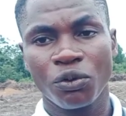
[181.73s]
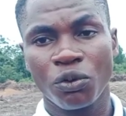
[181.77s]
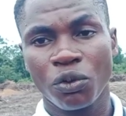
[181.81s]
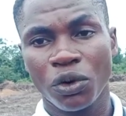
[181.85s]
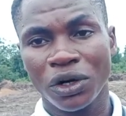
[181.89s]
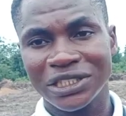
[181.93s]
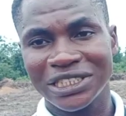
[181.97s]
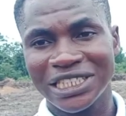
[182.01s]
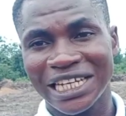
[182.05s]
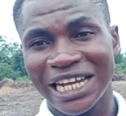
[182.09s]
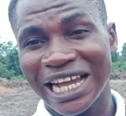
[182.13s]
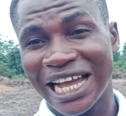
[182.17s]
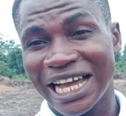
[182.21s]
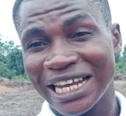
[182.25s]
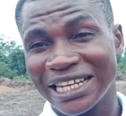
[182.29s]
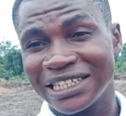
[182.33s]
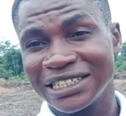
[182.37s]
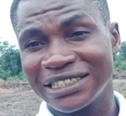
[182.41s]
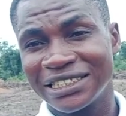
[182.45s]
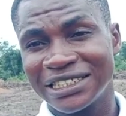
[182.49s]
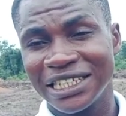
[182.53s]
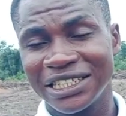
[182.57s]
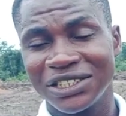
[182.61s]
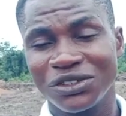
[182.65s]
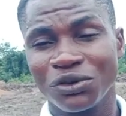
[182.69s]
water and they
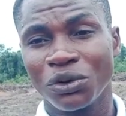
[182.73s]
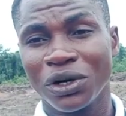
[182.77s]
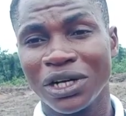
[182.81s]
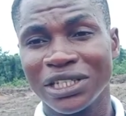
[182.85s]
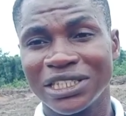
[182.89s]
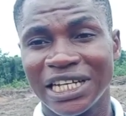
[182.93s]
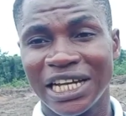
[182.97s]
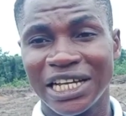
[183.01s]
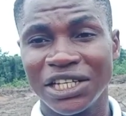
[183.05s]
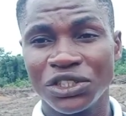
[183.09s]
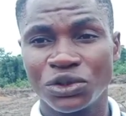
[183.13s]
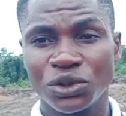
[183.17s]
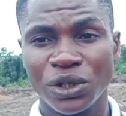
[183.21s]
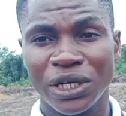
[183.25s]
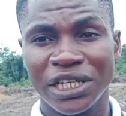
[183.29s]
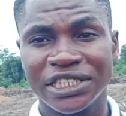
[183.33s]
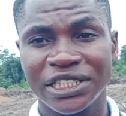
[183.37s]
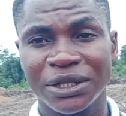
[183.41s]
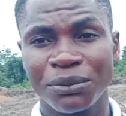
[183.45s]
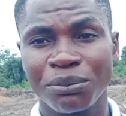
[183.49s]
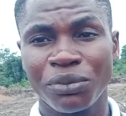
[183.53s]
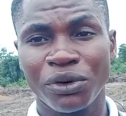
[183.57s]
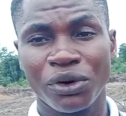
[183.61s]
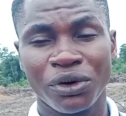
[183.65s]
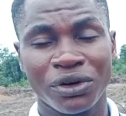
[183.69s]
take the water into
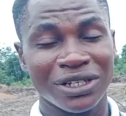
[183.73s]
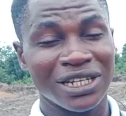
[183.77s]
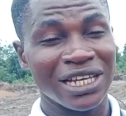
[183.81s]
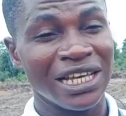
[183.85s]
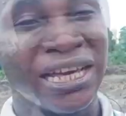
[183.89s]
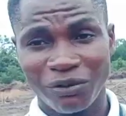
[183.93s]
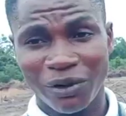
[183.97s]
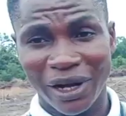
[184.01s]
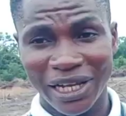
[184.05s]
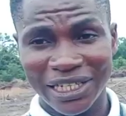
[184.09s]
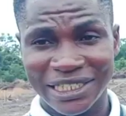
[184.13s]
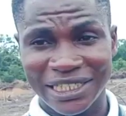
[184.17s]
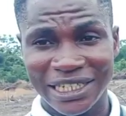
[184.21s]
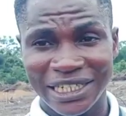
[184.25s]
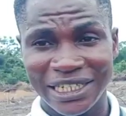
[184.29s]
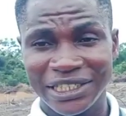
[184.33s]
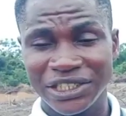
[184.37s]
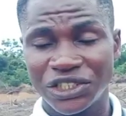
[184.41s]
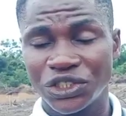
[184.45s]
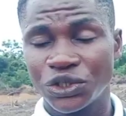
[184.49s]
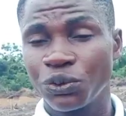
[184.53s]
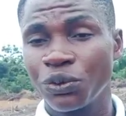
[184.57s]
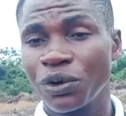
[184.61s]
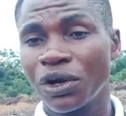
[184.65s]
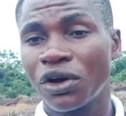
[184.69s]
earthen pond, white
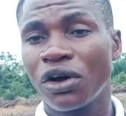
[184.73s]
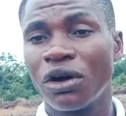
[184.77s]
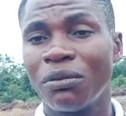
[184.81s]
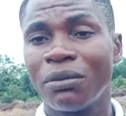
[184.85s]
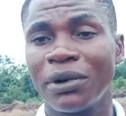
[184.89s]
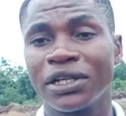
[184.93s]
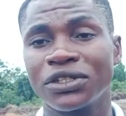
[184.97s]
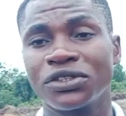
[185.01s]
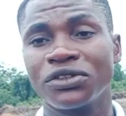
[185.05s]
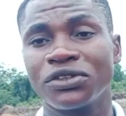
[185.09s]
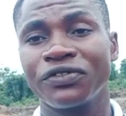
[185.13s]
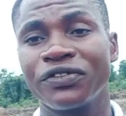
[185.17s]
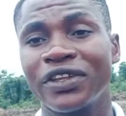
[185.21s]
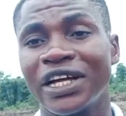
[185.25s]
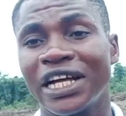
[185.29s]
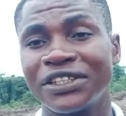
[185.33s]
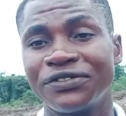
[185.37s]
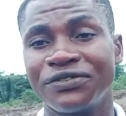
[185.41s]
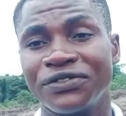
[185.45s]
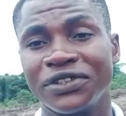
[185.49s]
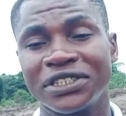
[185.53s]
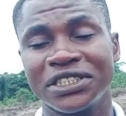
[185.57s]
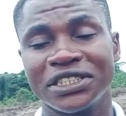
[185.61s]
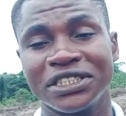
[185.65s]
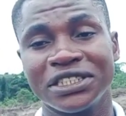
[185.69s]
leech will come out of that
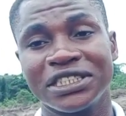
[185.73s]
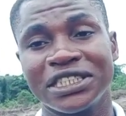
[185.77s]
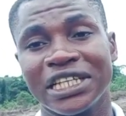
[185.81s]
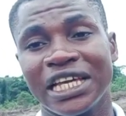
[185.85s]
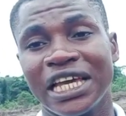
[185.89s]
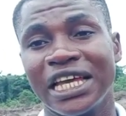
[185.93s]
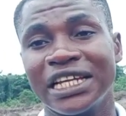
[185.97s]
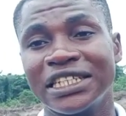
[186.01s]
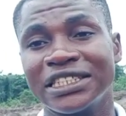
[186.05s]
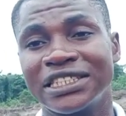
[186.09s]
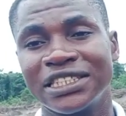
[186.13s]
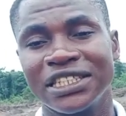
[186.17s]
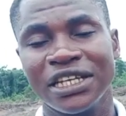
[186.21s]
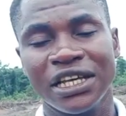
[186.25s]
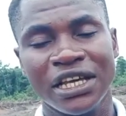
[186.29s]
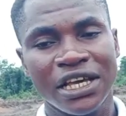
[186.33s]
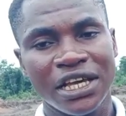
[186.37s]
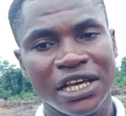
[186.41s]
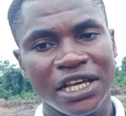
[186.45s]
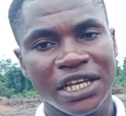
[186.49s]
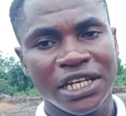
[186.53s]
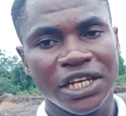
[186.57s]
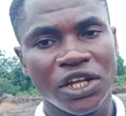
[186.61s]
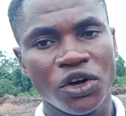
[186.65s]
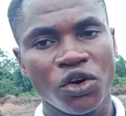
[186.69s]
feces and
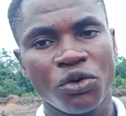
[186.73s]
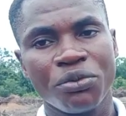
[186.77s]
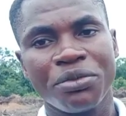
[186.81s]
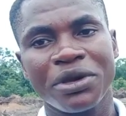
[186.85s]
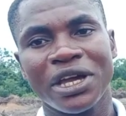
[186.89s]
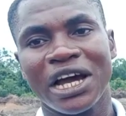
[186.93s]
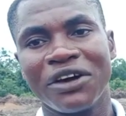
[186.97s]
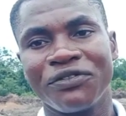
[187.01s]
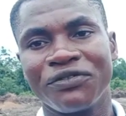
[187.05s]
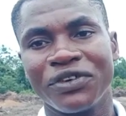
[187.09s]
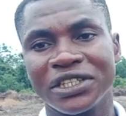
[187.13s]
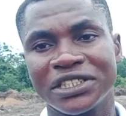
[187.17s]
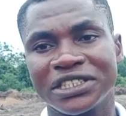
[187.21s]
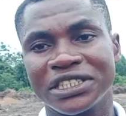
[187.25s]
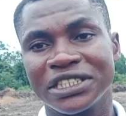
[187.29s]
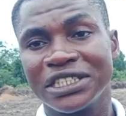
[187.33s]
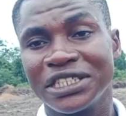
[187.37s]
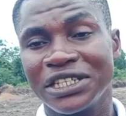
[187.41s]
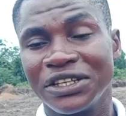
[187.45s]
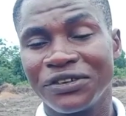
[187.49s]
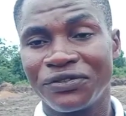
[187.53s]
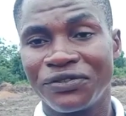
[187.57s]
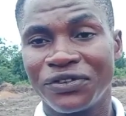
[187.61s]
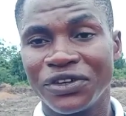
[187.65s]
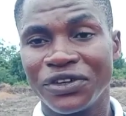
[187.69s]
they will be affecting
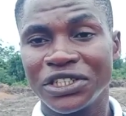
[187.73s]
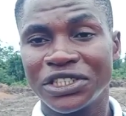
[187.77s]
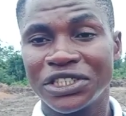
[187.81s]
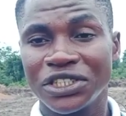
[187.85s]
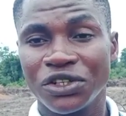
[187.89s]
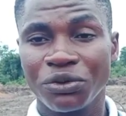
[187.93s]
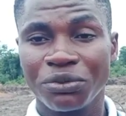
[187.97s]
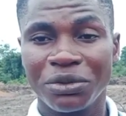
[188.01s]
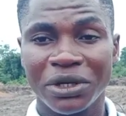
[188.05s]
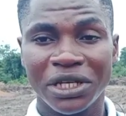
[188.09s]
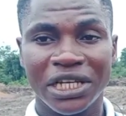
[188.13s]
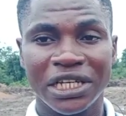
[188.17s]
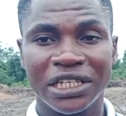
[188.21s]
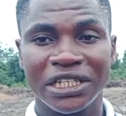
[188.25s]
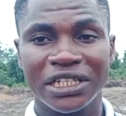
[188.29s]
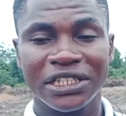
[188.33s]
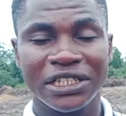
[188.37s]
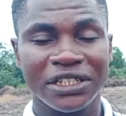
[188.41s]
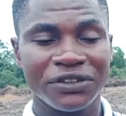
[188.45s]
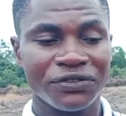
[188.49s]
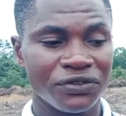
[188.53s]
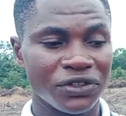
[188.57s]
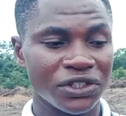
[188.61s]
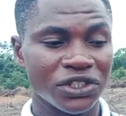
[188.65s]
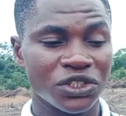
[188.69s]
the fish, they will be killing
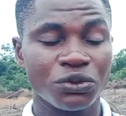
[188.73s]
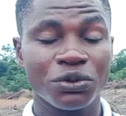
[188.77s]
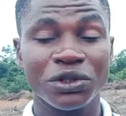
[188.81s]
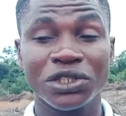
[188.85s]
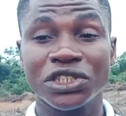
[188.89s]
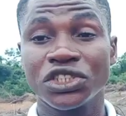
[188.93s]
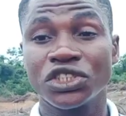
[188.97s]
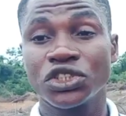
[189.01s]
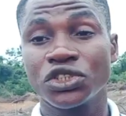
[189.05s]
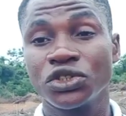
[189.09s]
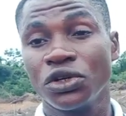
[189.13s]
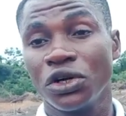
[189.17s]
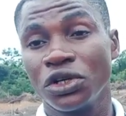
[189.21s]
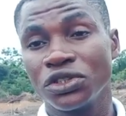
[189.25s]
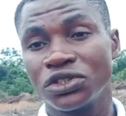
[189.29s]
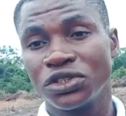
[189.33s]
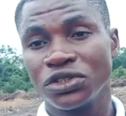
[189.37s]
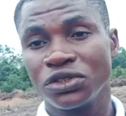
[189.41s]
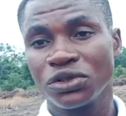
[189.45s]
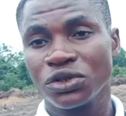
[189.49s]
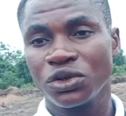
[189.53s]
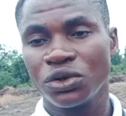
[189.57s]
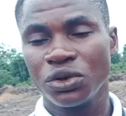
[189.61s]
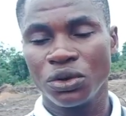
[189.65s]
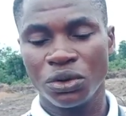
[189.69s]
the fish, which is not
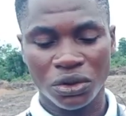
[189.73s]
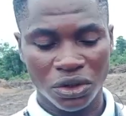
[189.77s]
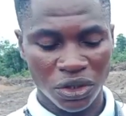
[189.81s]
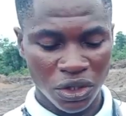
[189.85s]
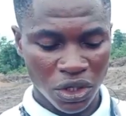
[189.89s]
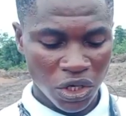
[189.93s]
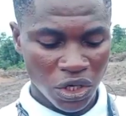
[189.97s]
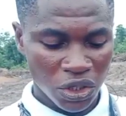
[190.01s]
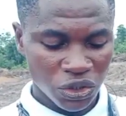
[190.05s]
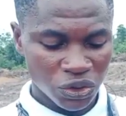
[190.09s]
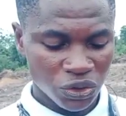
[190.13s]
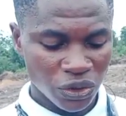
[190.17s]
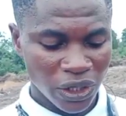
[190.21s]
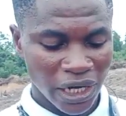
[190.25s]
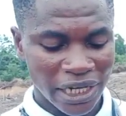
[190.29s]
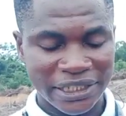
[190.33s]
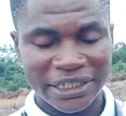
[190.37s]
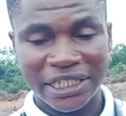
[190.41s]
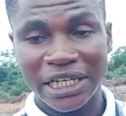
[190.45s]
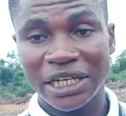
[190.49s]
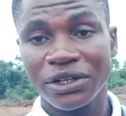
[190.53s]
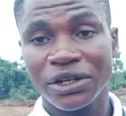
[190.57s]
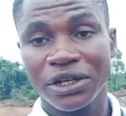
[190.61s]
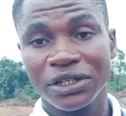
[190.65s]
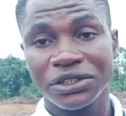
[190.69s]
good. So I
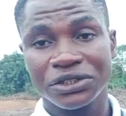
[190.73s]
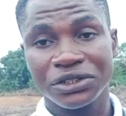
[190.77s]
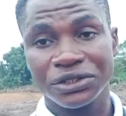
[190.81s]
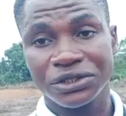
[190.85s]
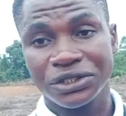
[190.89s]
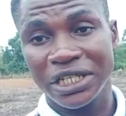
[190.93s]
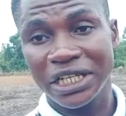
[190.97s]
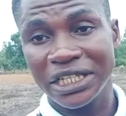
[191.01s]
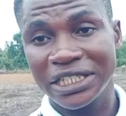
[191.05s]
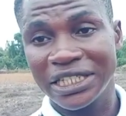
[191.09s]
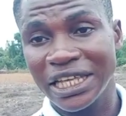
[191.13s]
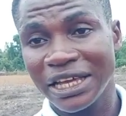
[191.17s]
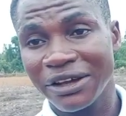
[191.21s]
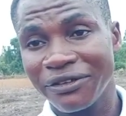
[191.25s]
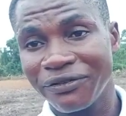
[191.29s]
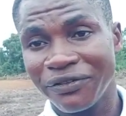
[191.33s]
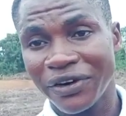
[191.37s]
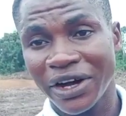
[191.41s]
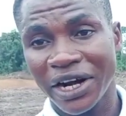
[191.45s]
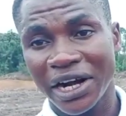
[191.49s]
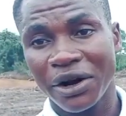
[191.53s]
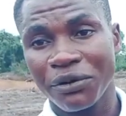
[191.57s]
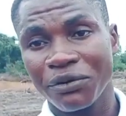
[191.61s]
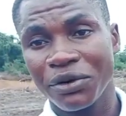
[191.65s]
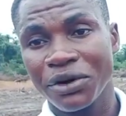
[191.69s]
tell them to take them
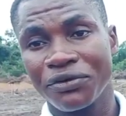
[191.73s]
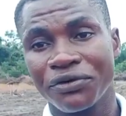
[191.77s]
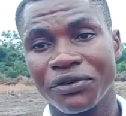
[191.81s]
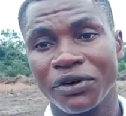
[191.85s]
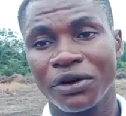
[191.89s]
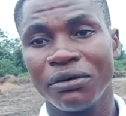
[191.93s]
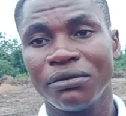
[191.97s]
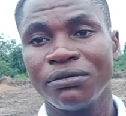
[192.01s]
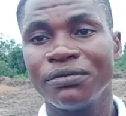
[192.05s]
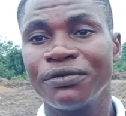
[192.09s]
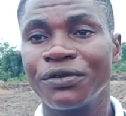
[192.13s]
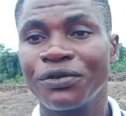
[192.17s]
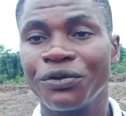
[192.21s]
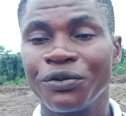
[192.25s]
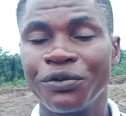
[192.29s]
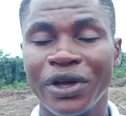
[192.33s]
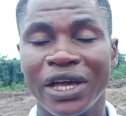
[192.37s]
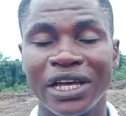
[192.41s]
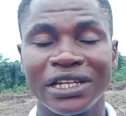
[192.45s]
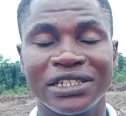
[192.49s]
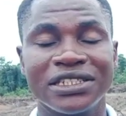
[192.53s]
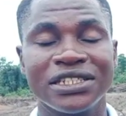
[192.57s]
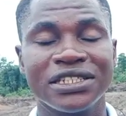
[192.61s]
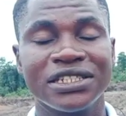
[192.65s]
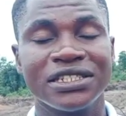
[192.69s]
far away from
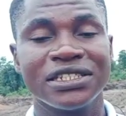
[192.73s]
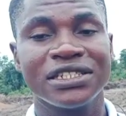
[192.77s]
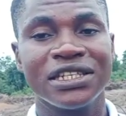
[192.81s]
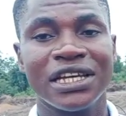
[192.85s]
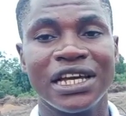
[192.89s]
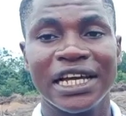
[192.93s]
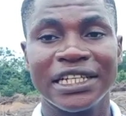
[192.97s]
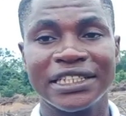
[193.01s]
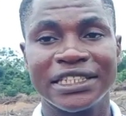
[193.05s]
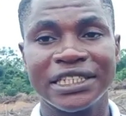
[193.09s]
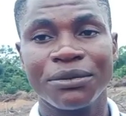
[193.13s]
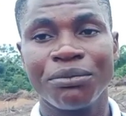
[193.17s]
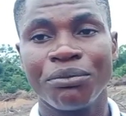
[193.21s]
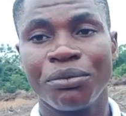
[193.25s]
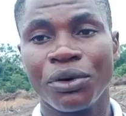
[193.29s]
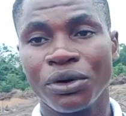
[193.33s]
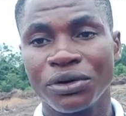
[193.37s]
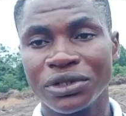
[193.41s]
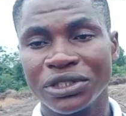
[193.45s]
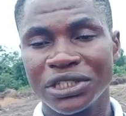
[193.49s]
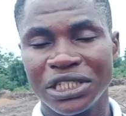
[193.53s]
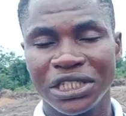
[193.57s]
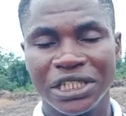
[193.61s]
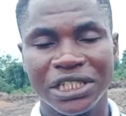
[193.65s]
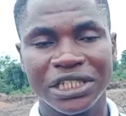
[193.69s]
where the earthen
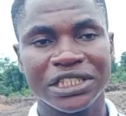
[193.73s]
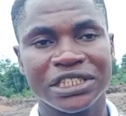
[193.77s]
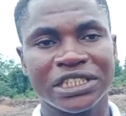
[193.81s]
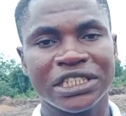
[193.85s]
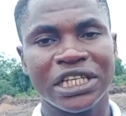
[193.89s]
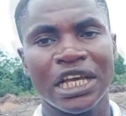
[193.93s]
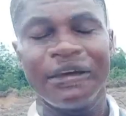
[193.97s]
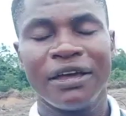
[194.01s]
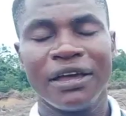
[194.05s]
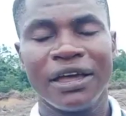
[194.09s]
pond is.